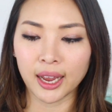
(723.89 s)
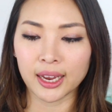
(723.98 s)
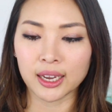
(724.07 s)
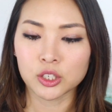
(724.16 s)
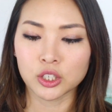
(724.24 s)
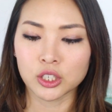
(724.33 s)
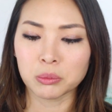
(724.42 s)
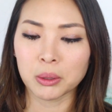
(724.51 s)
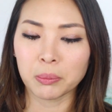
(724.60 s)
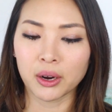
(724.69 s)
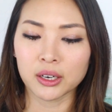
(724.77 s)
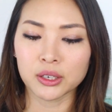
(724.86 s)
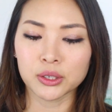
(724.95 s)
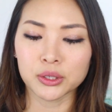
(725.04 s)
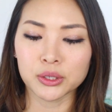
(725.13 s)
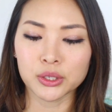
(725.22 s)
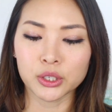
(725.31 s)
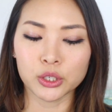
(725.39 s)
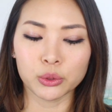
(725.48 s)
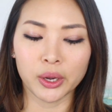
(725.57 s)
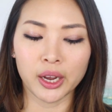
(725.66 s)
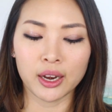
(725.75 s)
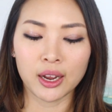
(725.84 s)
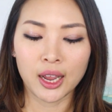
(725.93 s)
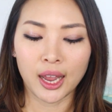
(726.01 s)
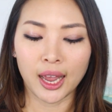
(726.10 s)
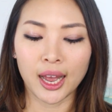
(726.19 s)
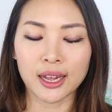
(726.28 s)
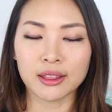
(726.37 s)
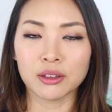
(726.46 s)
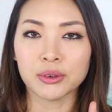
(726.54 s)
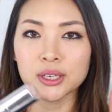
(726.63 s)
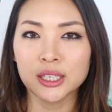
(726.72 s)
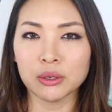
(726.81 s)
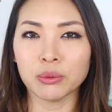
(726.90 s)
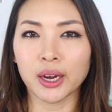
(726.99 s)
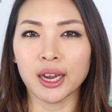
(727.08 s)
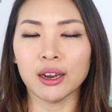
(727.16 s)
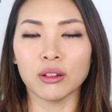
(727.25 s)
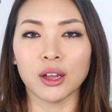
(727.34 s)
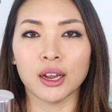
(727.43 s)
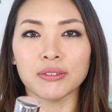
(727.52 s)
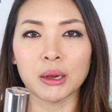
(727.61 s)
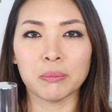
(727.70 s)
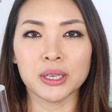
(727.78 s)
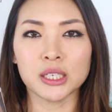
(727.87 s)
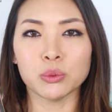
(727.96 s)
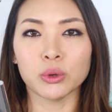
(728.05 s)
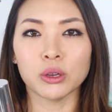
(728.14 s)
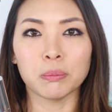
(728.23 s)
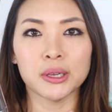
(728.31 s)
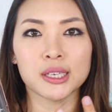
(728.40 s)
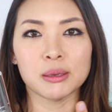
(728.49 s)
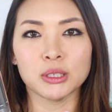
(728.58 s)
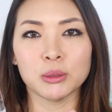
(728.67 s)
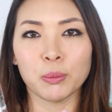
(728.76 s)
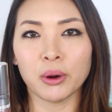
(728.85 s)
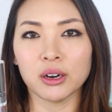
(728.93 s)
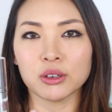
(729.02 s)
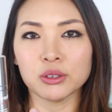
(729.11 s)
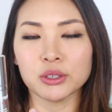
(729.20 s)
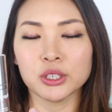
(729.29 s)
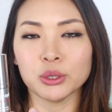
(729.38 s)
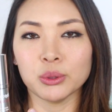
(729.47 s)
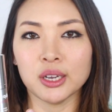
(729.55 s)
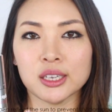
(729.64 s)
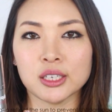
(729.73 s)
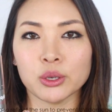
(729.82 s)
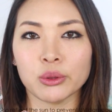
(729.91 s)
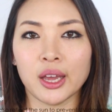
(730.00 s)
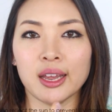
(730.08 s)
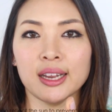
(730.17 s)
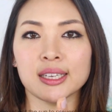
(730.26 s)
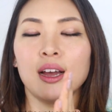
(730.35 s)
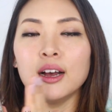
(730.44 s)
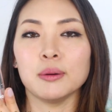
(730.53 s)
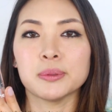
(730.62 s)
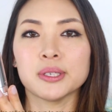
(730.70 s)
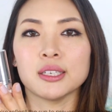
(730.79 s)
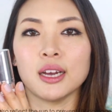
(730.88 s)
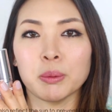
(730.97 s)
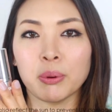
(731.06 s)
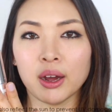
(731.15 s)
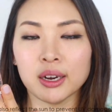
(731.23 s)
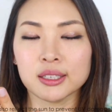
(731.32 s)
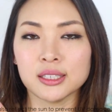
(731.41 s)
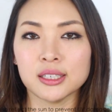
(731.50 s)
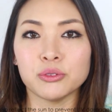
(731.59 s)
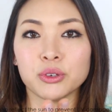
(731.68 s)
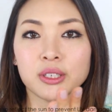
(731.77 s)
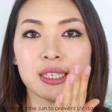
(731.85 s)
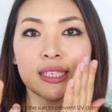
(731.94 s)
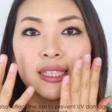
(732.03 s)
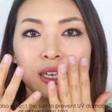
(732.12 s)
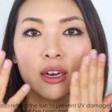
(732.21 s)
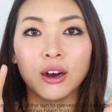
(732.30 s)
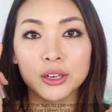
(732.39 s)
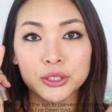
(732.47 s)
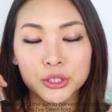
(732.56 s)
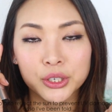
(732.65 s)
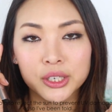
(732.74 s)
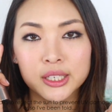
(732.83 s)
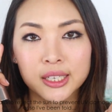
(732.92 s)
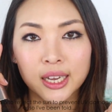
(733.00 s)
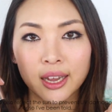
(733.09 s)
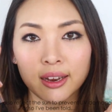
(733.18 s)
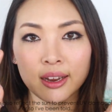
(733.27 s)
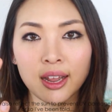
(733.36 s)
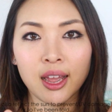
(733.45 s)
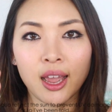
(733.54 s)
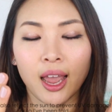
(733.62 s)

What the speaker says: like shimmer particles to it. And the reason why a lot of companies will put some shimmer particles to it is so that it helps the product to really stick onto your skin